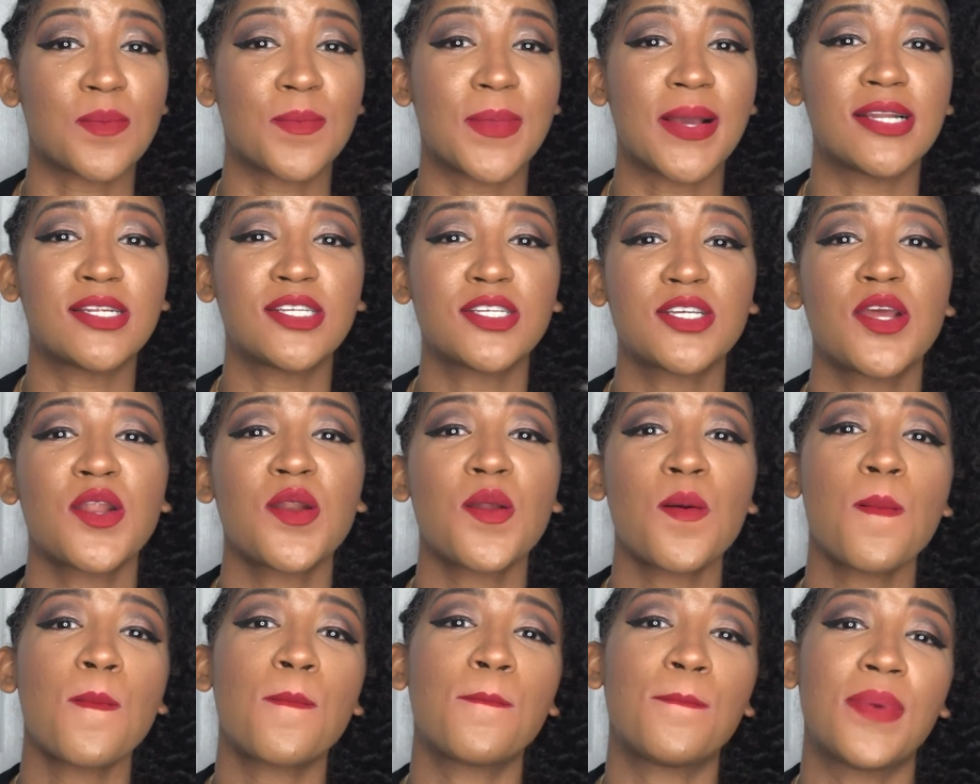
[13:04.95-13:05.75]
on my
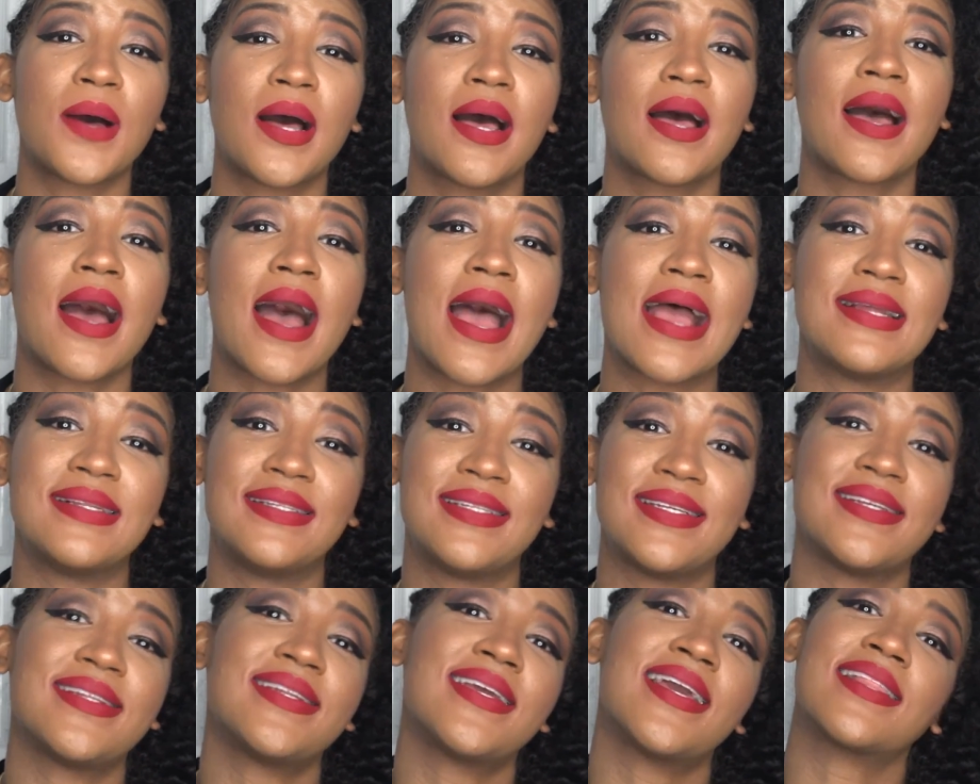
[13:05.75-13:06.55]
channel, but I
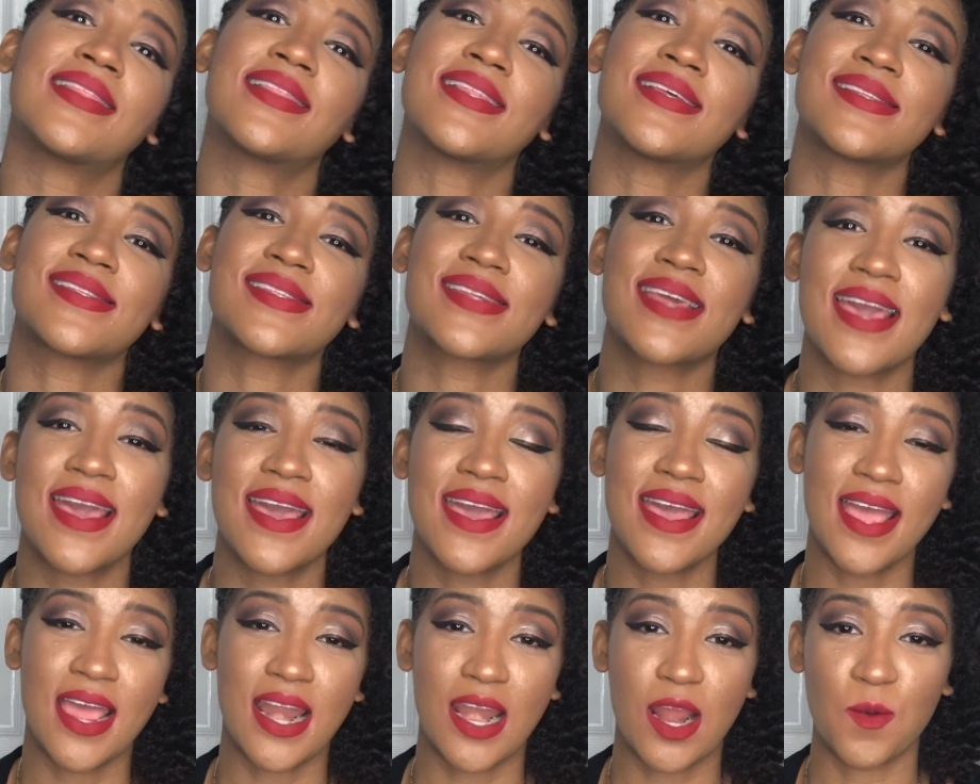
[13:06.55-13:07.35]
did get this
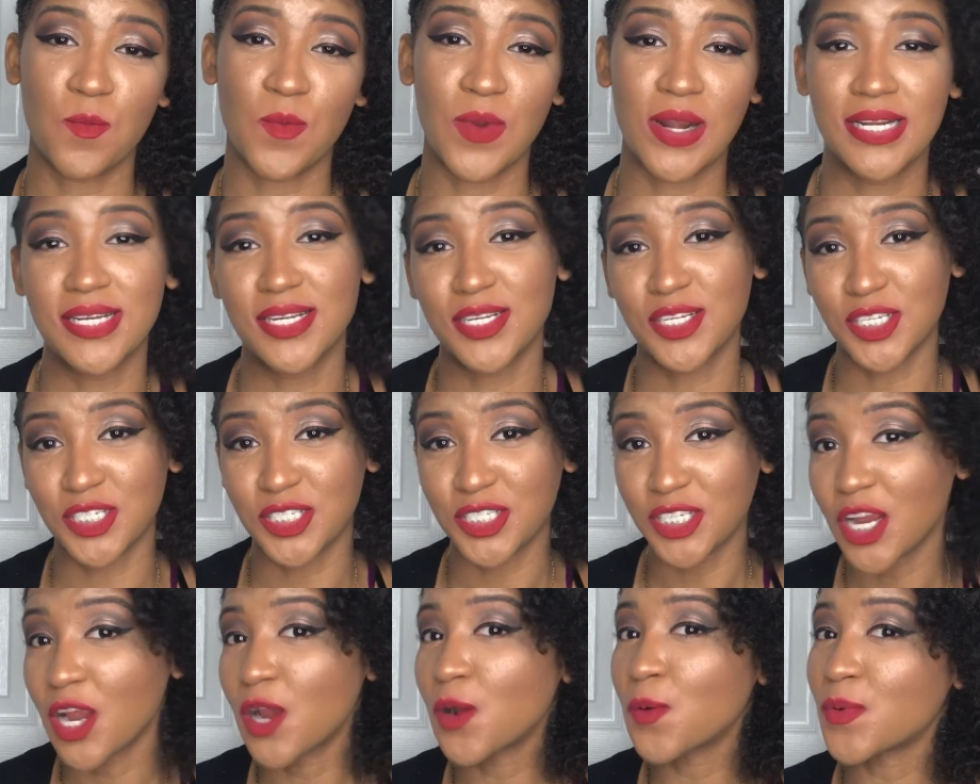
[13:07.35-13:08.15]
kit and I wanted to
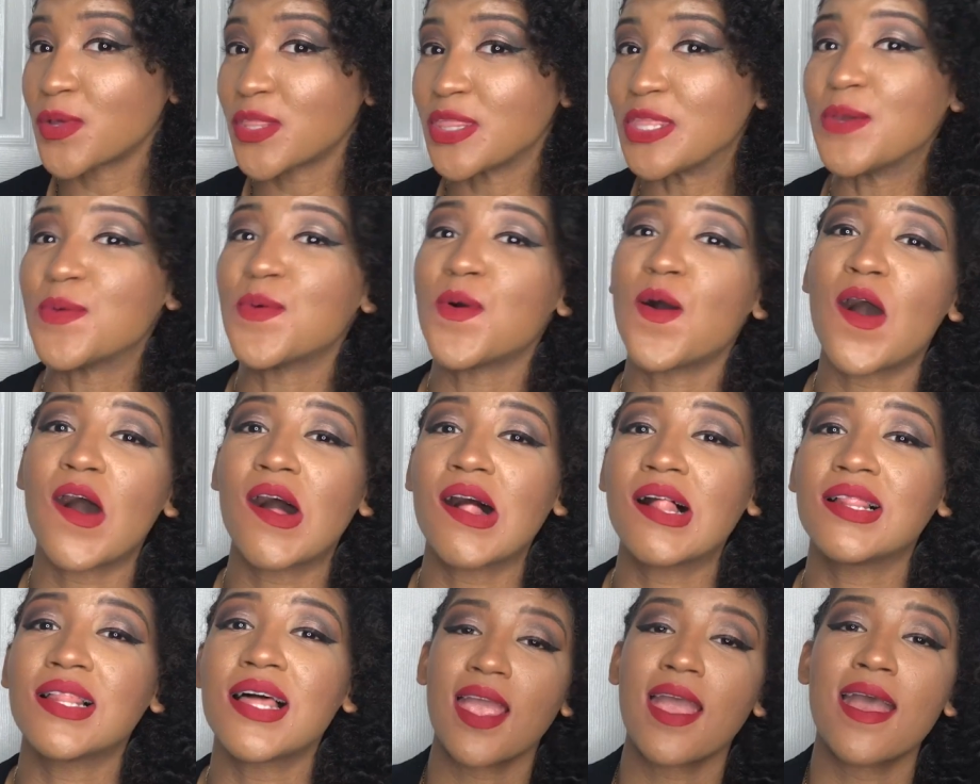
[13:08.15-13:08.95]
share it with you
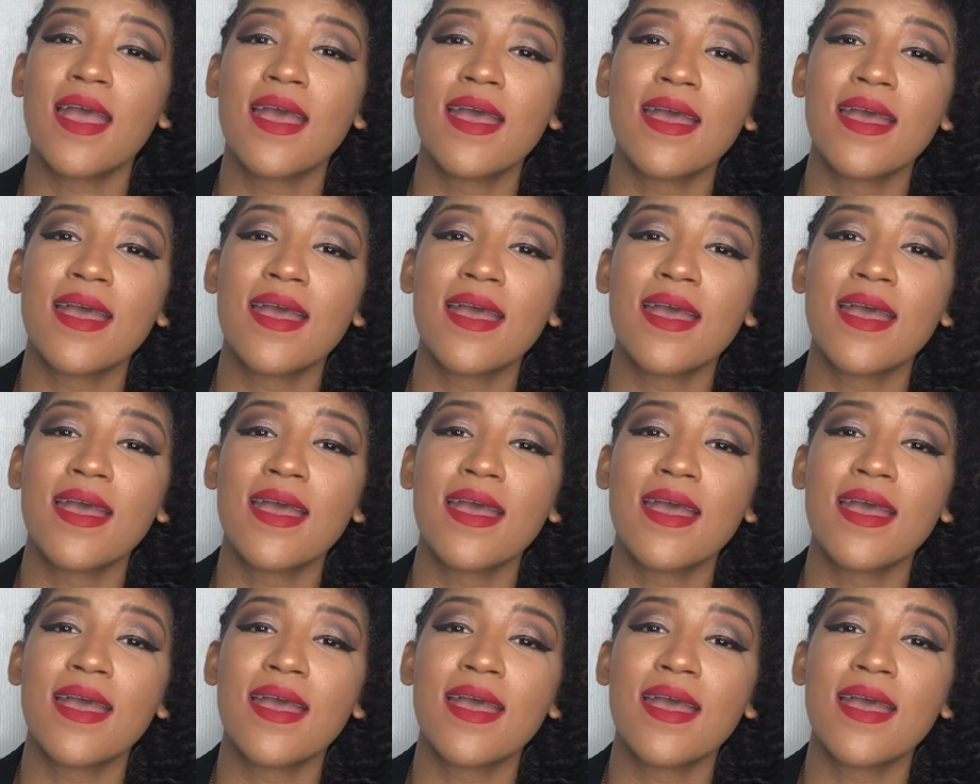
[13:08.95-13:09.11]
all.